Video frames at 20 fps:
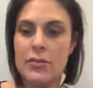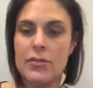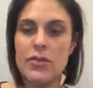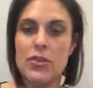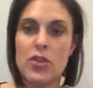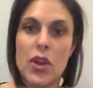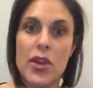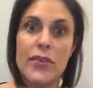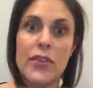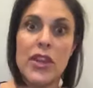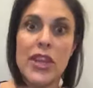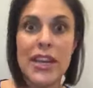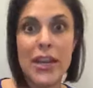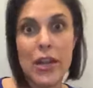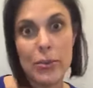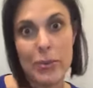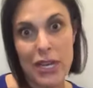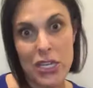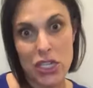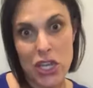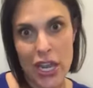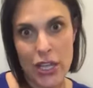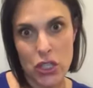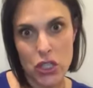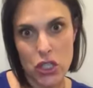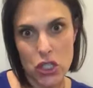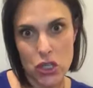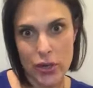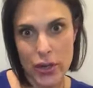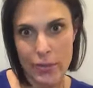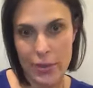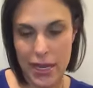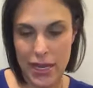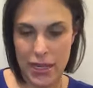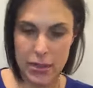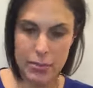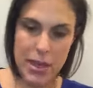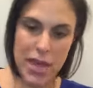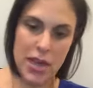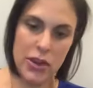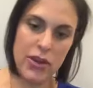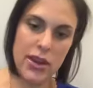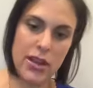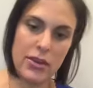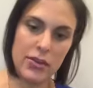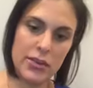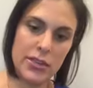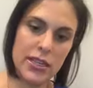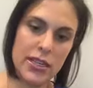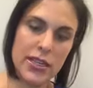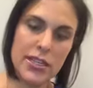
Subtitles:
Sorry if you can hear my child screaming in the background.